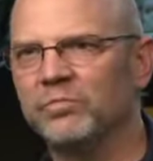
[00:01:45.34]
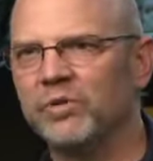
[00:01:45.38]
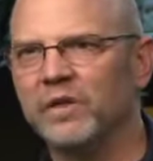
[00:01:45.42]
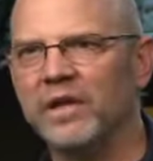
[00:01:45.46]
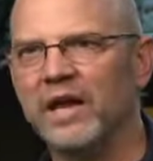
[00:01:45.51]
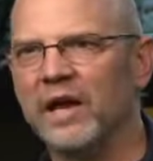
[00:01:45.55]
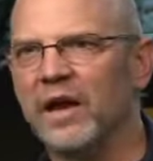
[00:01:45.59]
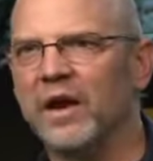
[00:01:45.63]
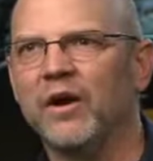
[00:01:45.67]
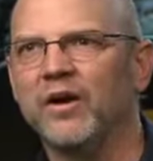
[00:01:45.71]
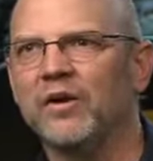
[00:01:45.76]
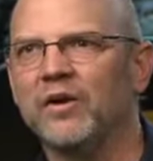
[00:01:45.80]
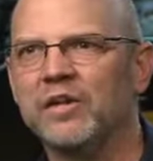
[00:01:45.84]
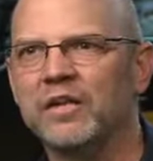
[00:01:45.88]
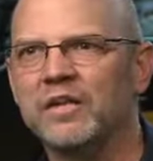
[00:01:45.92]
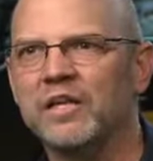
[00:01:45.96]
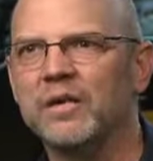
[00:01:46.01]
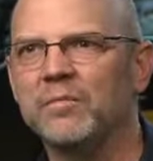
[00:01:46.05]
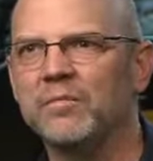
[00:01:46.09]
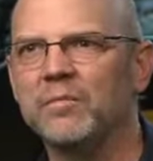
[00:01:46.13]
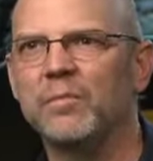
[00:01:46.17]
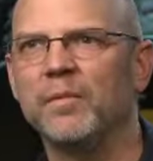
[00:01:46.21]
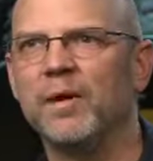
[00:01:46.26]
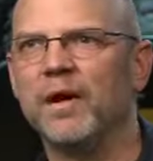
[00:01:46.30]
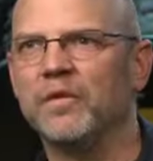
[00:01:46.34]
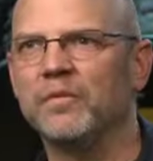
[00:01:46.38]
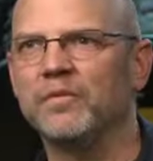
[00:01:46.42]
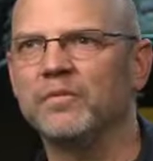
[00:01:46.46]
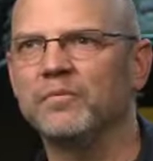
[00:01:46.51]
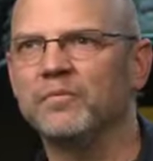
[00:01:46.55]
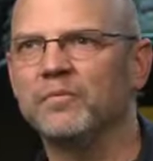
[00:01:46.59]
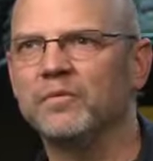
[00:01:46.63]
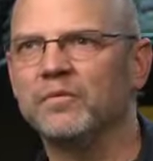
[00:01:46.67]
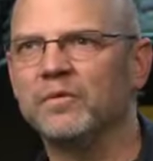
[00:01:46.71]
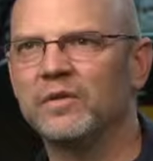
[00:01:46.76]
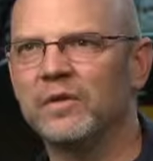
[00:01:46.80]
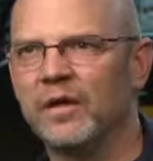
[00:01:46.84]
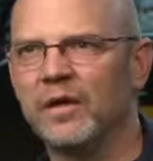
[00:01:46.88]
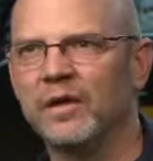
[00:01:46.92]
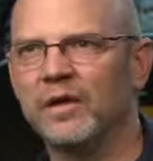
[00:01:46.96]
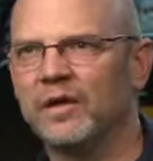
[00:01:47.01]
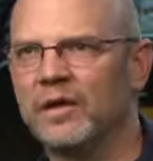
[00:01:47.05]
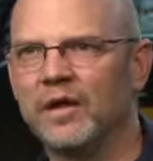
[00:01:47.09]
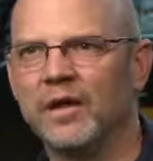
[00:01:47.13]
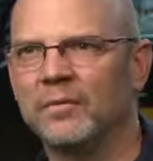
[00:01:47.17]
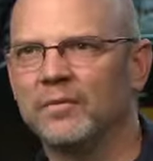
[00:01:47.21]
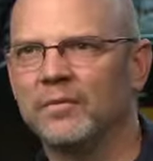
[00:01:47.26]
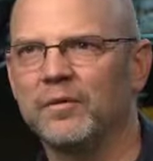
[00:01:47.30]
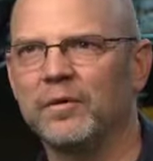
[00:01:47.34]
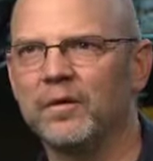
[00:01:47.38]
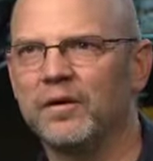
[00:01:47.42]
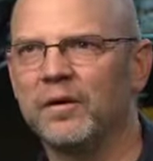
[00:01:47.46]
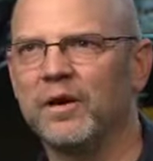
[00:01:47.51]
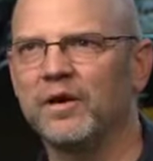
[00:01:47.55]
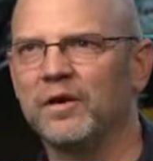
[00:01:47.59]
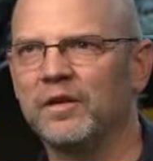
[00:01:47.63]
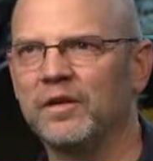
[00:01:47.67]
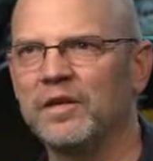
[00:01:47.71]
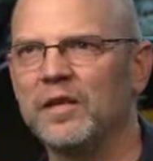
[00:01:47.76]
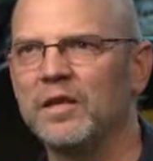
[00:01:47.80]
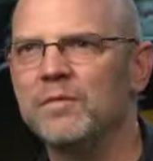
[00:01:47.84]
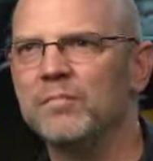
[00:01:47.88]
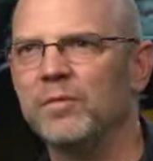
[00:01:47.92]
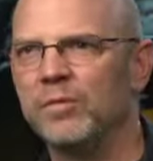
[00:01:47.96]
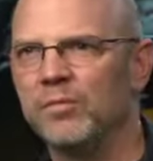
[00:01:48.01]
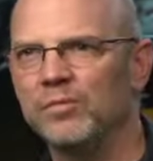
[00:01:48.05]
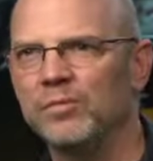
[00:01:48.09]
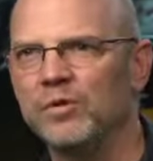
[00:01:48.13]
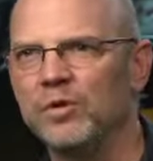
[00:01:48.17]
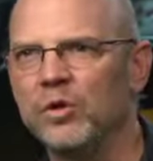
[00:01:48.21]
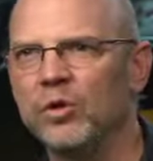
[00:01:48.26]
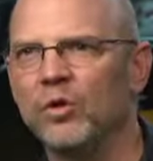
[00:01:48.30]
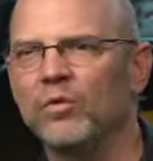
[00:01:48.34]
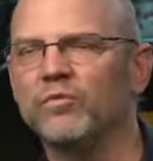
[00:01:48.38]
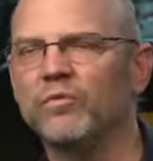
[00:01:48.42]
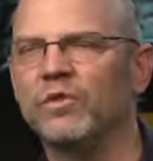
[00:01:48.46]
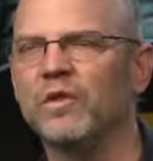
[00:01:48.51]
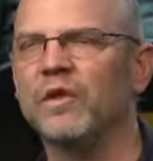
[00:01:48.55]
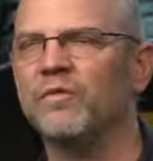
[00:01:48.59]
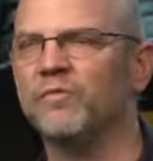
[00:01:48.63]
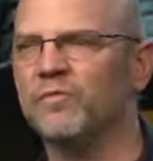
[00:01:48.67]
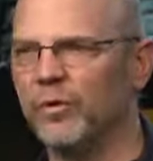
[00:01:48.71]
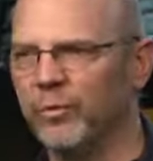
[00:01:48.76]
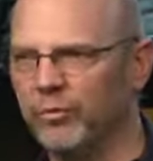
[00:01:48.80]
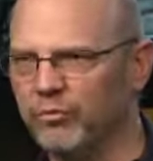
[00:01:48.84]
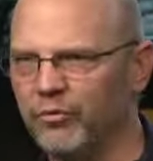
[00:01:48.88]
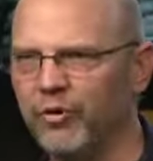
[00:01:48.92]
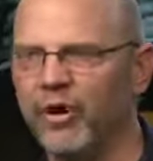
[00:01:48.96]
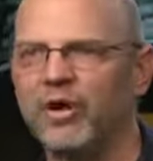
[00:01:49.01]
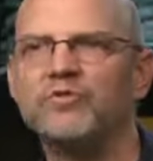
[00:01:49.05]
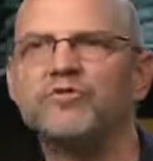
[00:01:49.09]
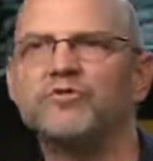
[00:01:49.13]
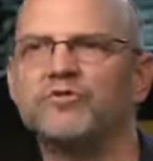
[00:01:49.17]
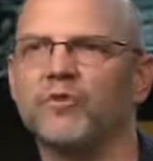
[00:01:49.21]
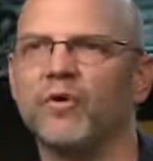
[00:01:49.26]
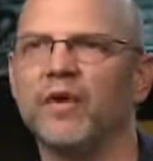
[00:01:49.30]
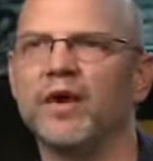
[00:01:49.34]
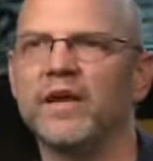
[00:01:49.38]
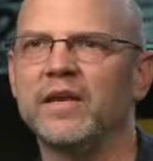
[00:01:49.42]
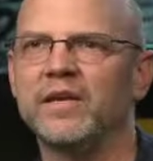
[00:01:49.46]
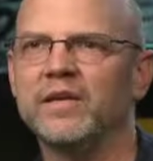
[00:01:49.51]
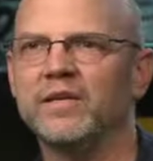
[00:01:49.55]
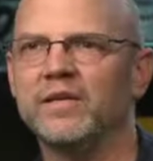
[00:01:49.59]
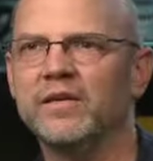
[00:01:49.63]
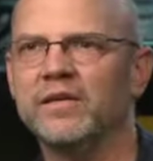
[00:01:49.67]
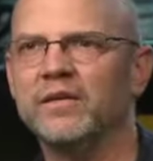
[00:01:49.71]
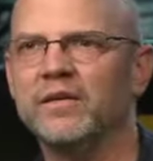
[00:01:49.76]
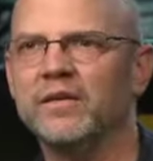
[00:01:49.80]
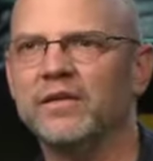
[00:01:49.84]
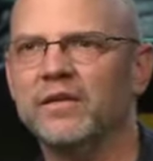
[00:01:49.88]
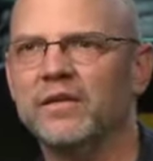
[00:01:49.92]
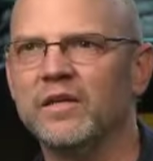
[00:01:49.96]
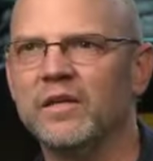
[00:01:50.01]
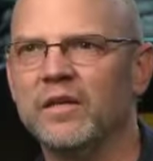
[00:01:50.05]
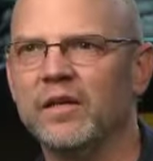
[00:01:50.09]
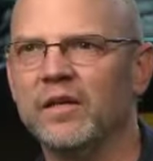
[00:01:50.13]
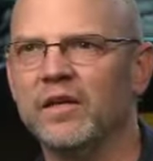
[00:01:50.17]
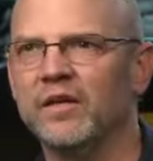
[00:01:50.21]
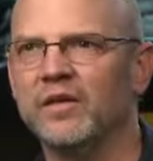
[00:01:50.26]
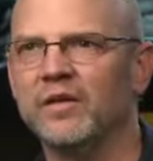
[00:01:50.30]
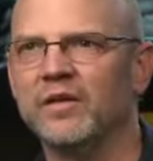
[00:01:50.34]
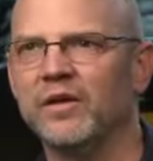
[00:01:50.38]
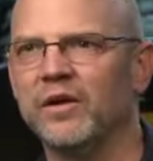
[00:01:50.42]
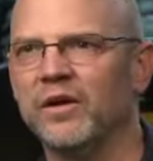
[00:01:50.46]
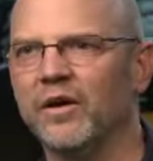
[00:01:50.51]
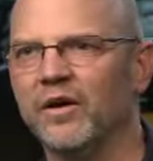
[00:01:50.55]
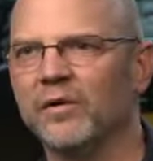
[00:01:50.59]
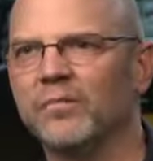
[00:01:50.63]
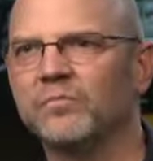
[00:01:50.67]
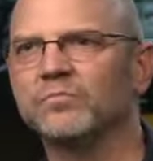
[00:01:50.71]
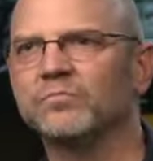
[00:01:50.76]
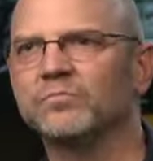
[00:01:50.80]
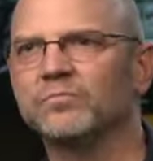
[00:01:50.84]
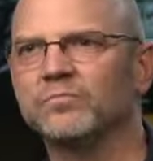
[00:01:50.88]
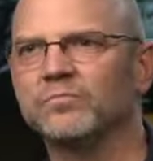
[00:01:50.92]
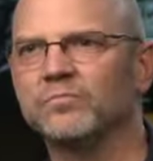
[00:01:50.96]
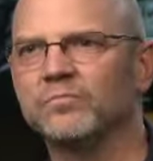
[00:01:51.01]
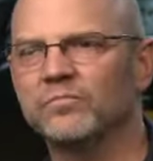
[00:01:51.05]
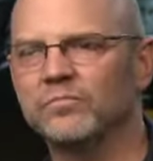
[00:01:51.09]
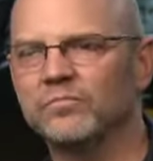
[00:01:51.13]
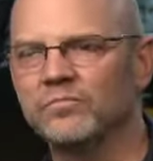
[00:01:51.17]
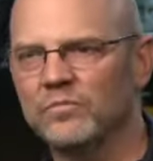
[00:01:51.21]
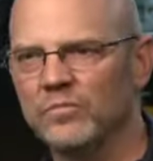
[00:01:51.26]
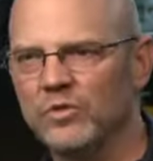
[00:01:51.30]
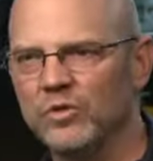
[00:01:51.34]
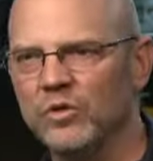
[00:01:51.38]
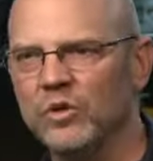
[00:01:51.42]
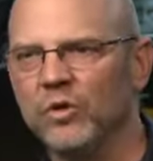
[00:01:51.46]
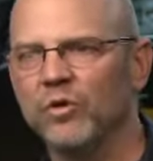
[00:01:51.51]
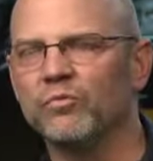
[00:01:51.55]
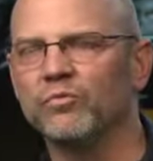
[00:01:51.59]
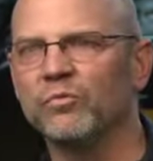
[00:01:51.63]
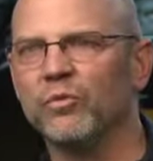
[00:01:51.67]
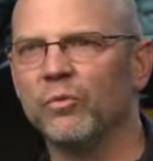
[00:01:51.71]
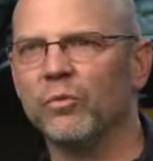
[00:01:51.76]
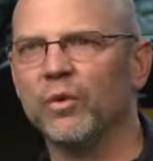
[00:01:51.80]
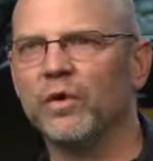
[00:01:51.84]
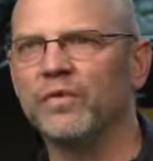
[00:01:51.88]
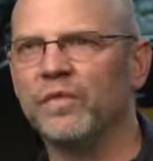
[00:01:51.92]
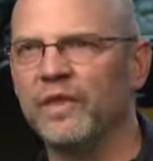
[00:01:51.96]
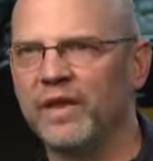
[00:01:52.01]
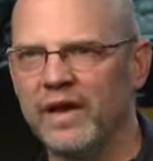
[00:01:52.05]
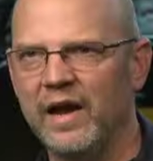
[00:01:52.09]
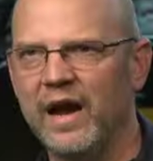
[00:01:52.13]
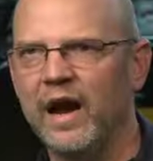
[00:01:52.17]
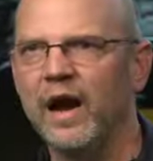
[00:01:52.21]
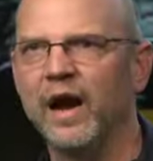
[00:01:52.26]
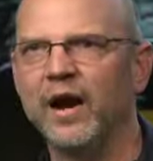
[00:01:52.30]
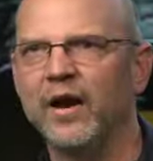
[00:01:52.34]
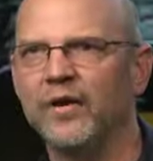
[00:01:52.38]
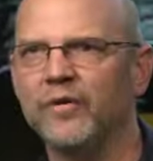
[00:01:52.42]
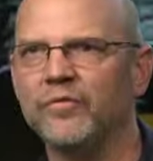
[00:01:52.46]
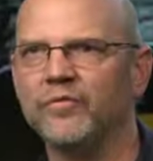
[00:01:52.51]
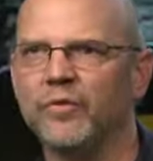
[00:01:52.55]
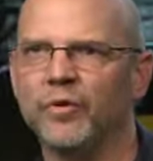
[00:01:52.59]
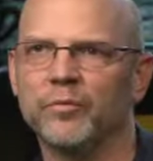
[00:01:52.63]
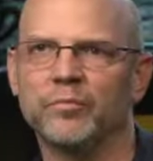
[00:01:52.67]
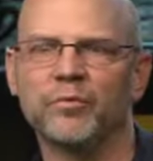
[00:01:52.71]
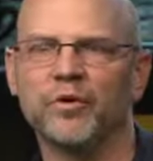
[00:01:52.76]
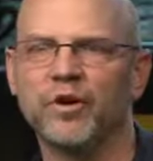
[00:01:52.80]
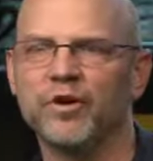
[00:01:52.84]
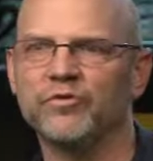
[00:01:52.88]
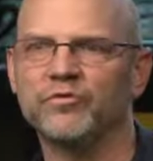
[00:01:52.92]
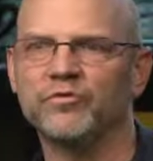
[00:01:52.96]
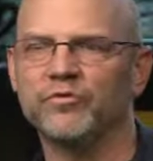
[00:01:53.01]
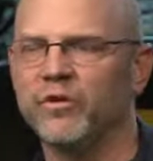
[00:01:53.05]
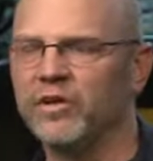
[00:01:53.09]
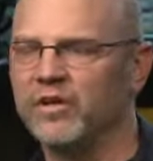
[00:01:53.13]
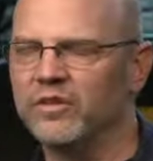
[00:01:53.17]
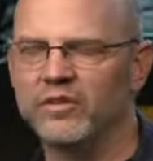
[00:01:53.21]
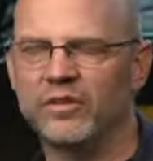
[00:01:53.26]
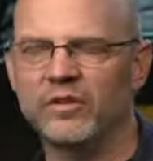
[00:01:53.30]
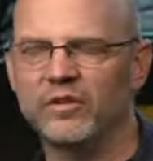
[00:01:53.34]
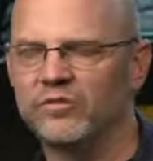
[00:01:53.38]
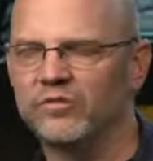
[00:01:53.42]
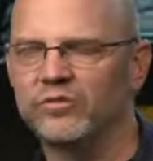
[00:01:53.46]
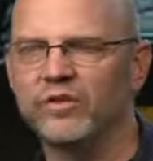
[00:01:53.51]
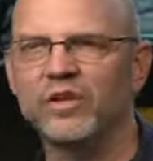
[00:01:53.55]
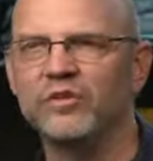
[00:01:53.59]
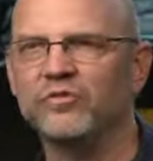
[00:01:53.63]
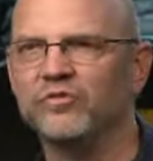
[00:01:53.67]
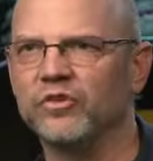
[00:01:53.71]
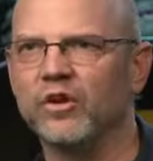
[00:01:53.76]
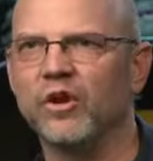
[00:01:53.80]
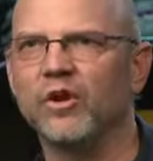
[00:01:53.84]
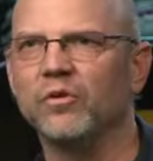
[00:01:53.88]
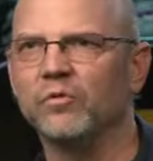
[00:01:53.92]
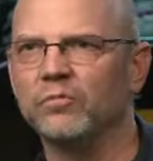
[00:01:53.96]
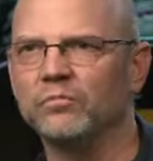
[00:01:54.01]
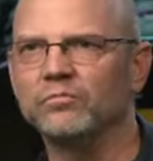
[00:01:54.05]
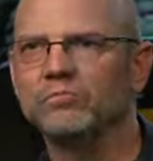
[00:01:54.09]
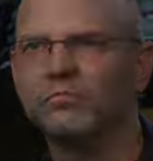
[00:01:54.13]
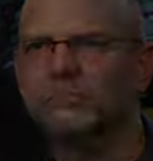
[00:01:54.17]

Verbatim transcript: can't hardly keep them on. Can't can't hardly keep them. You know, if if they're priced right and um, you know, for what they are, if they're priced right, they, they sell.